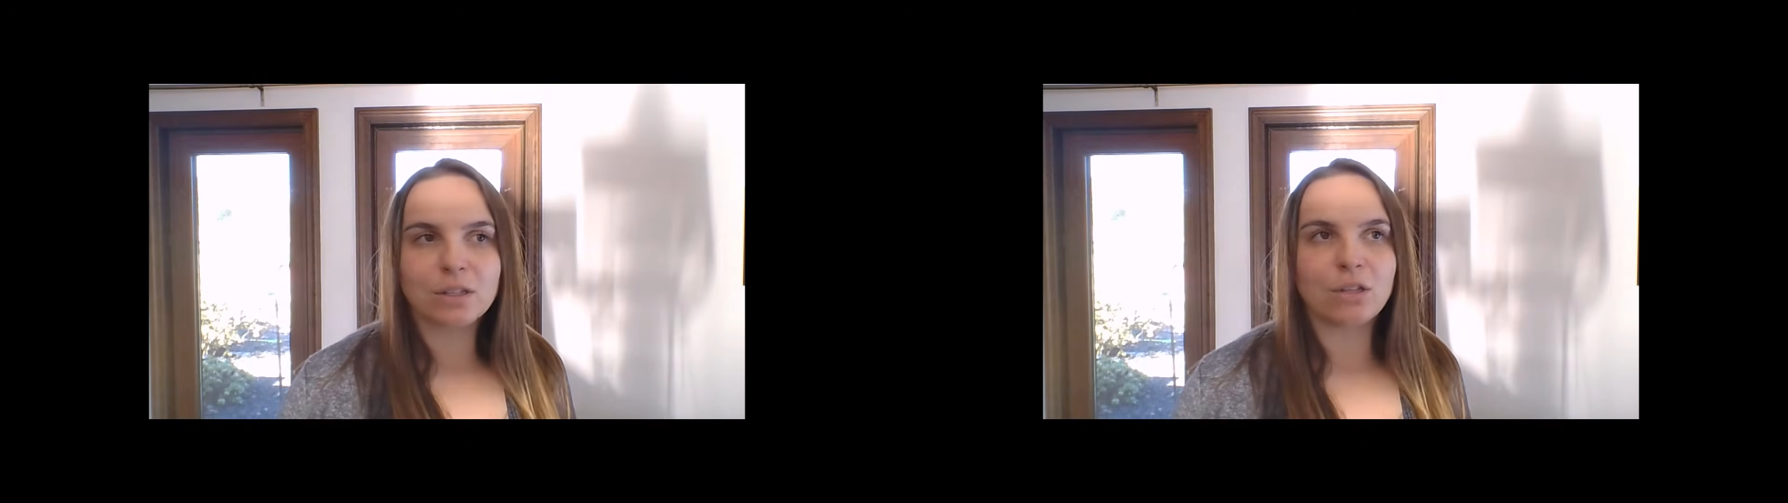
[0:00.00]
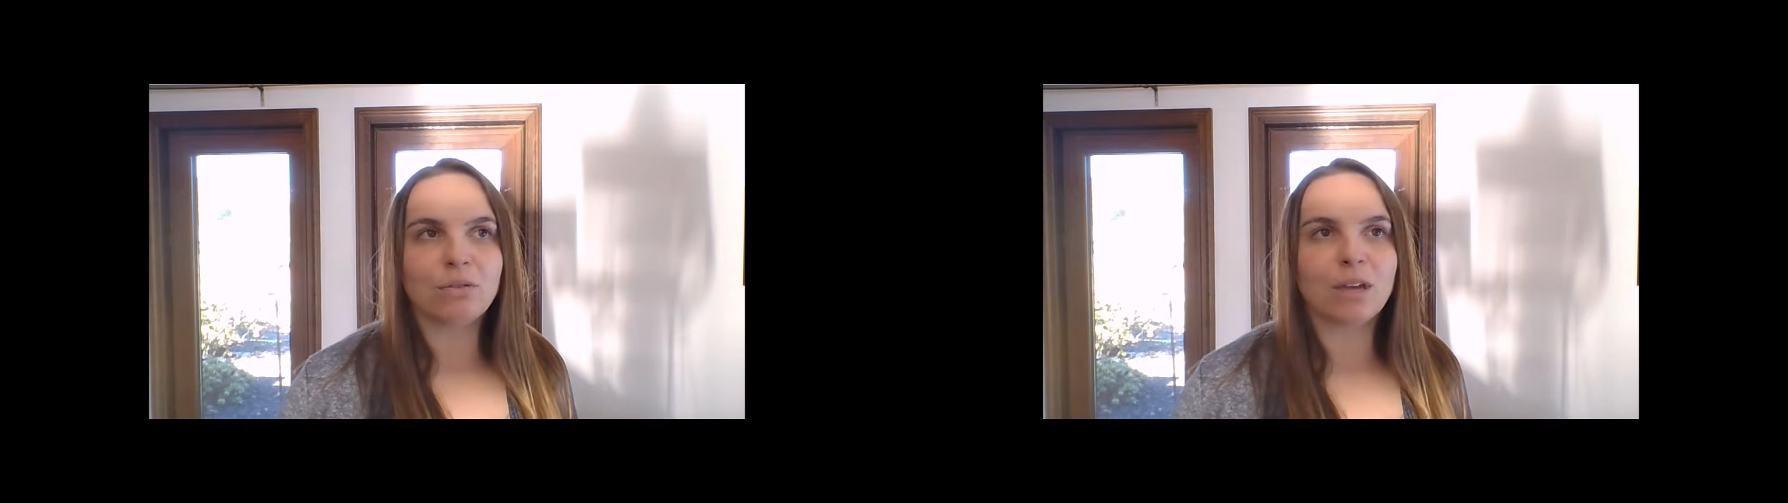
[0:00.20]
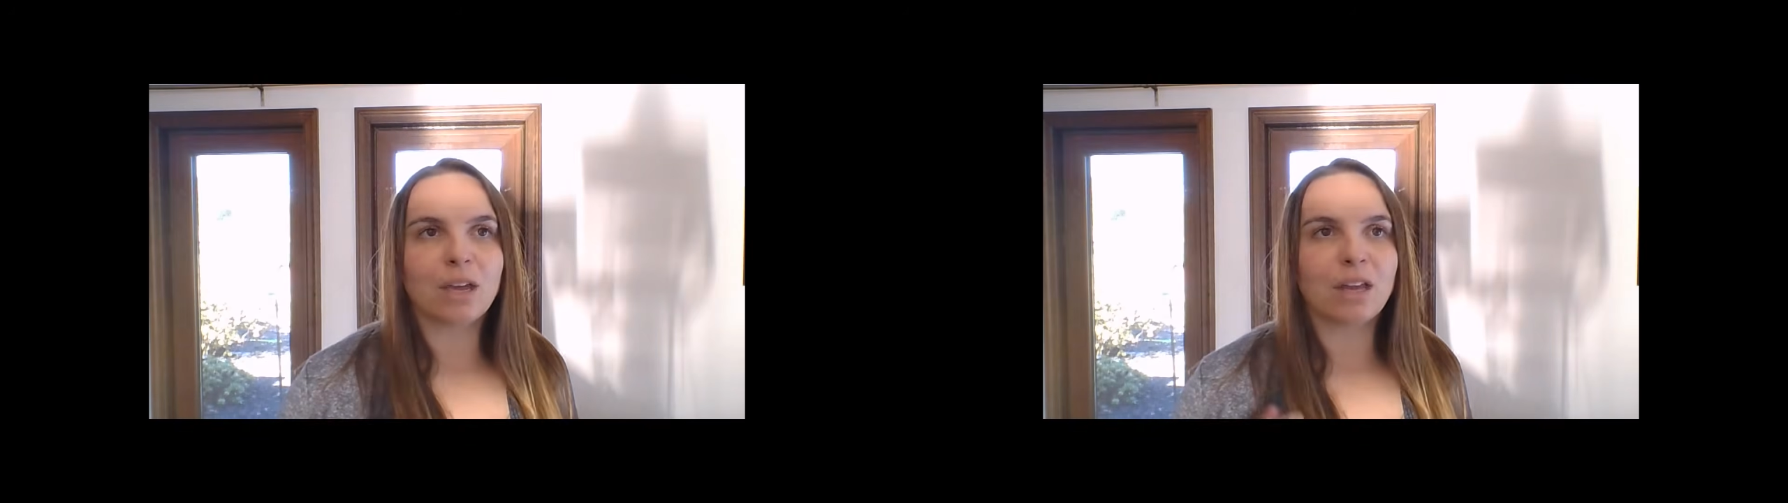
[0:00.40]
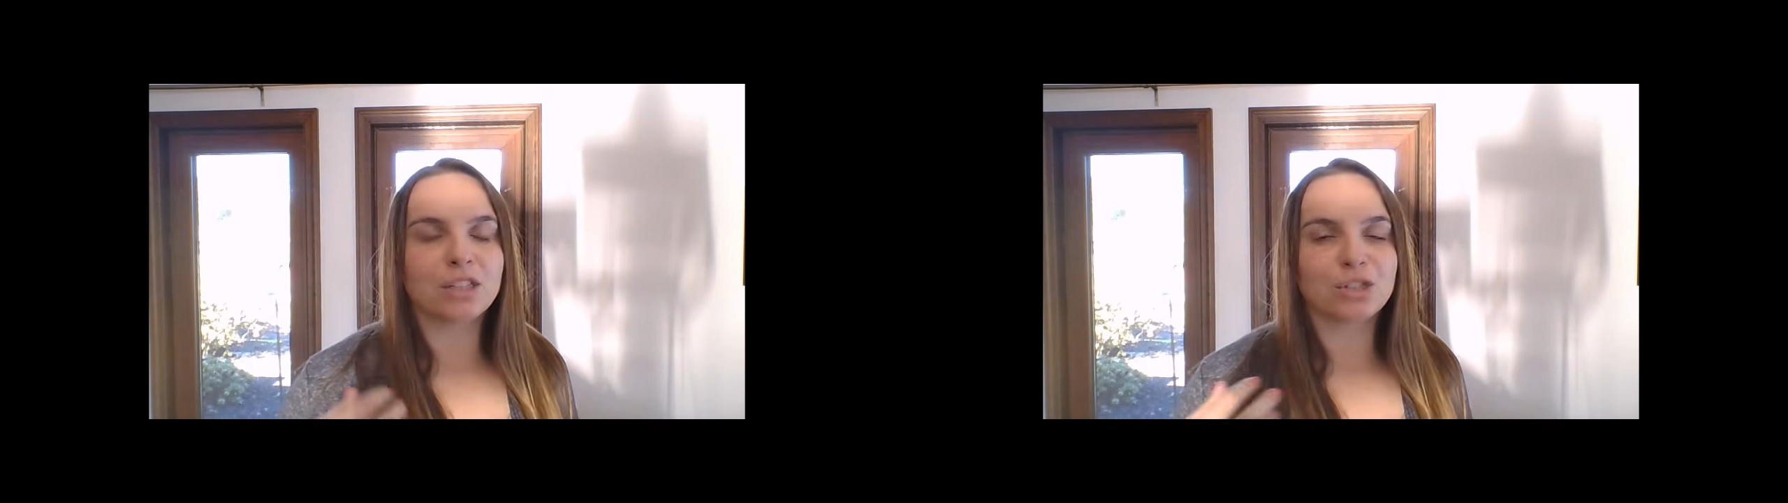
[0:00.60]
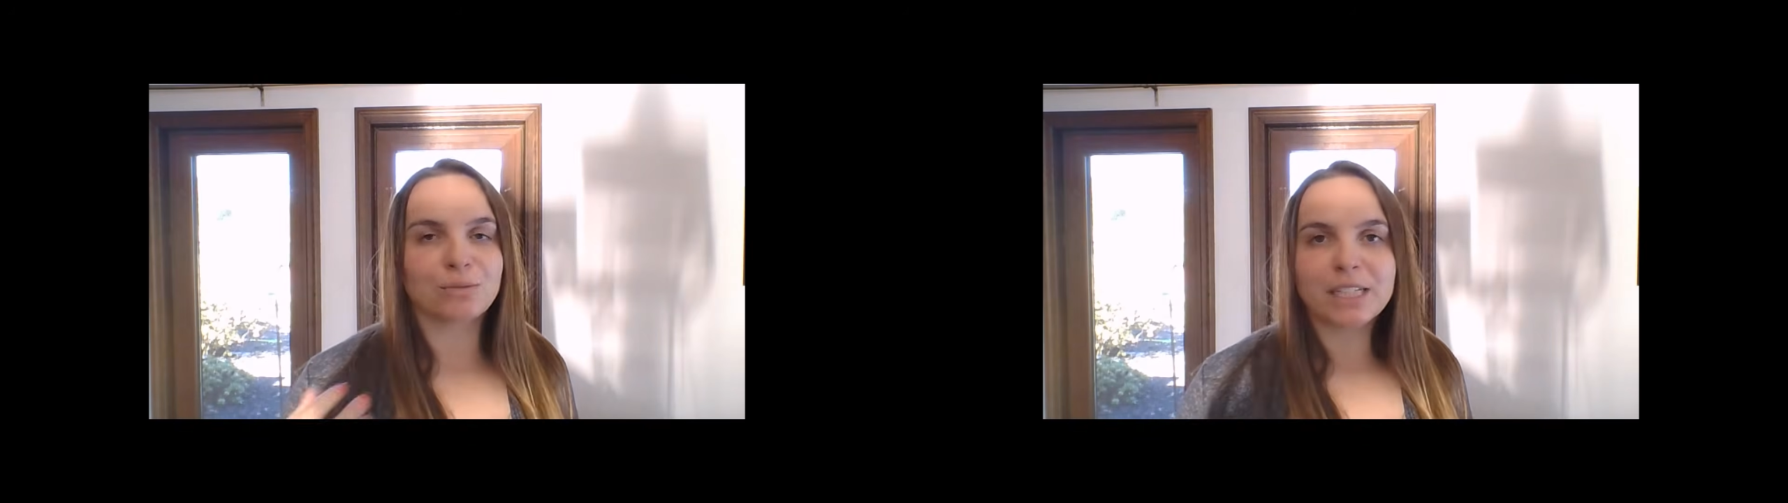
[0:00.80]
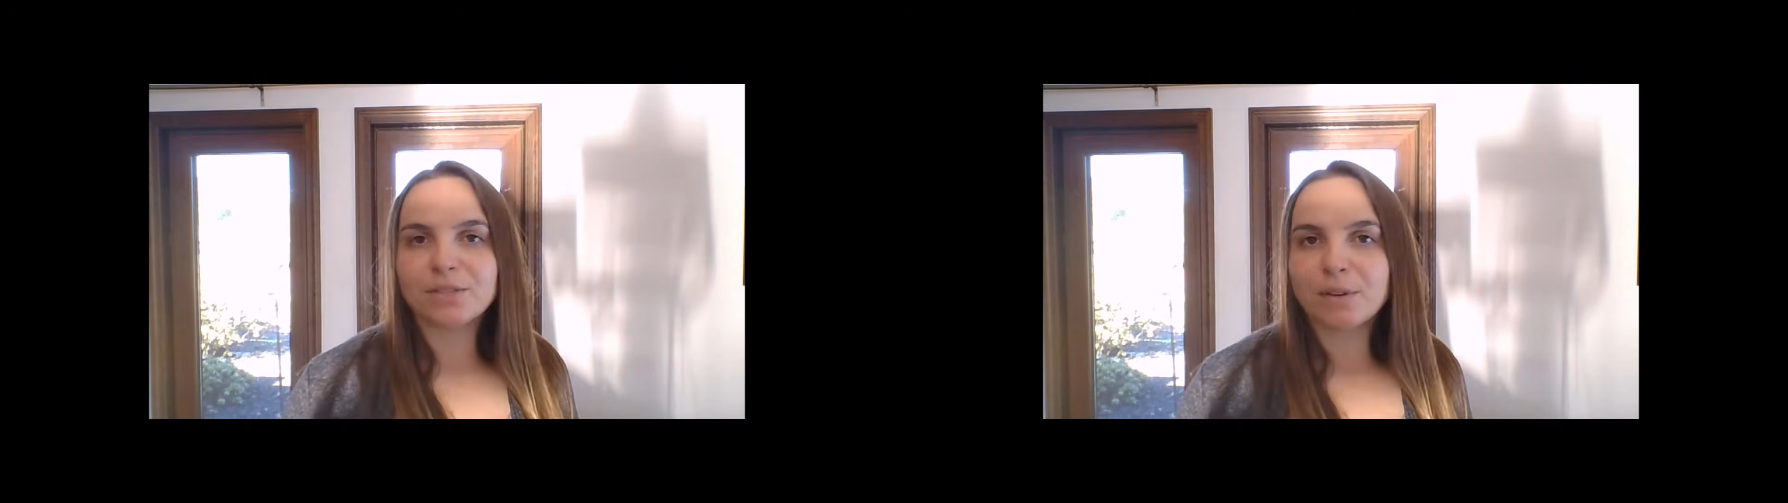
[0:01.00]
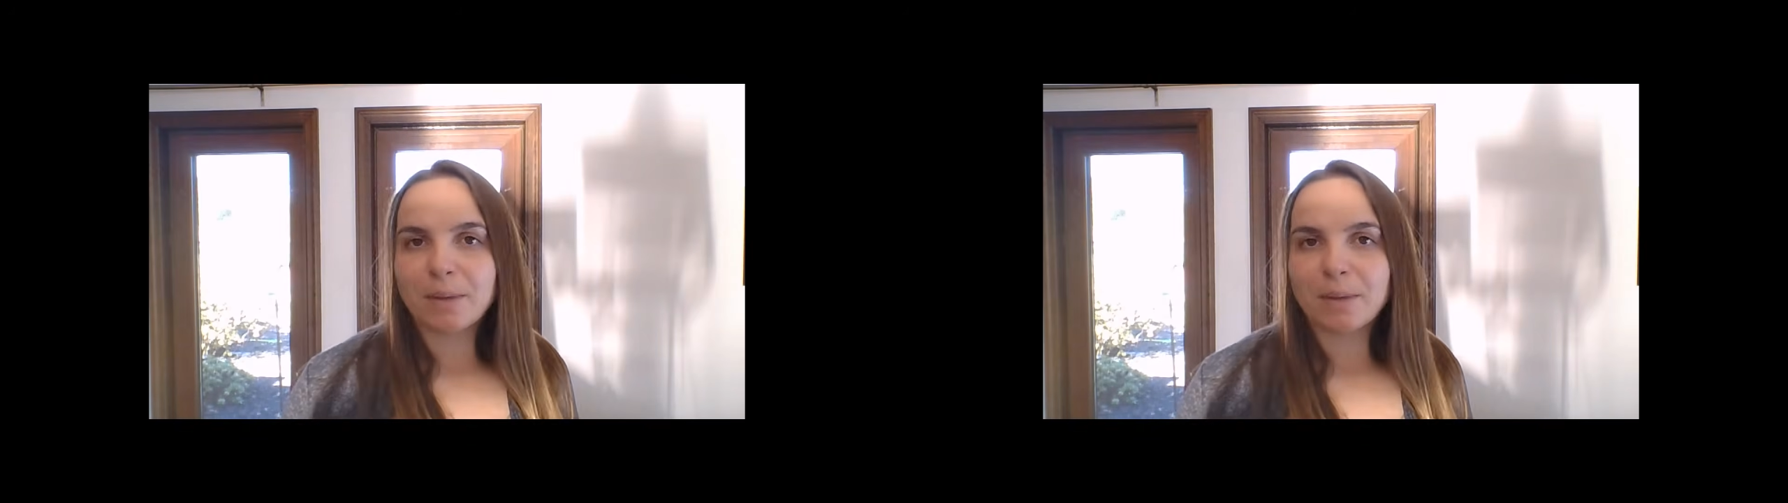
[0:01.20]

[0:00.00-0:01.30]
you can transfer